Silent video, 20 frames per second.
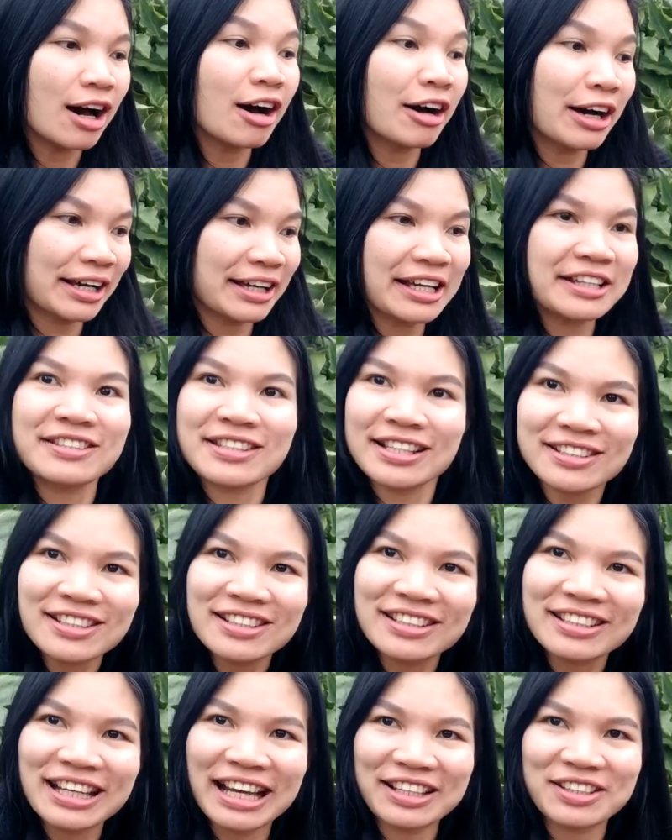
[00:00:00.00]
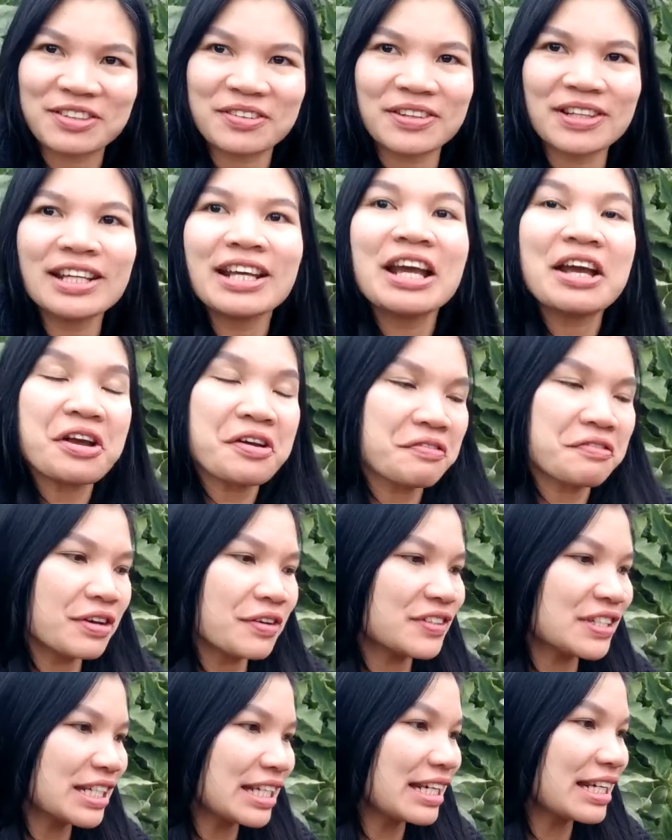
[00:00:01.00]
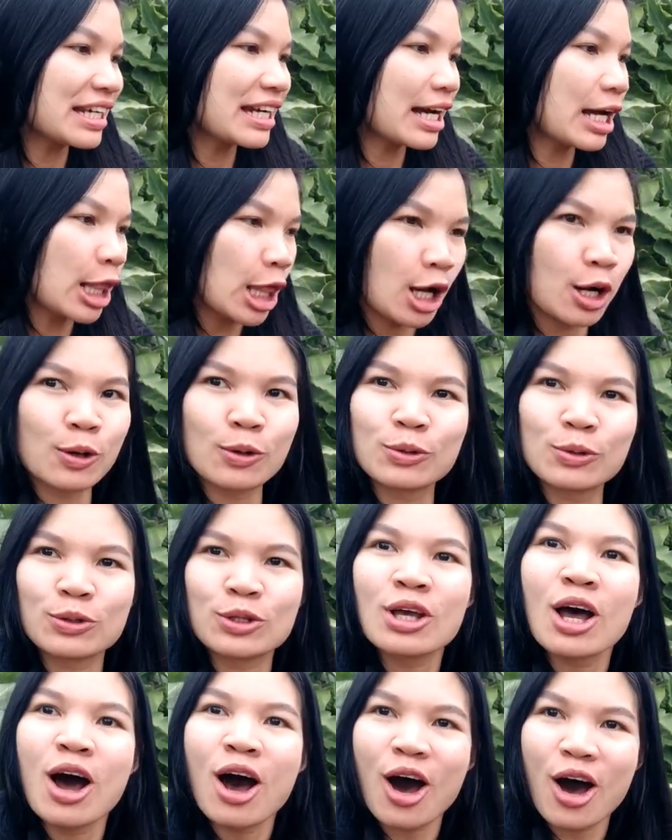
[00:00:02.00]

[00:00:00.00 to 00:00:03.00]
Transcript: of, it's actually 50 cloves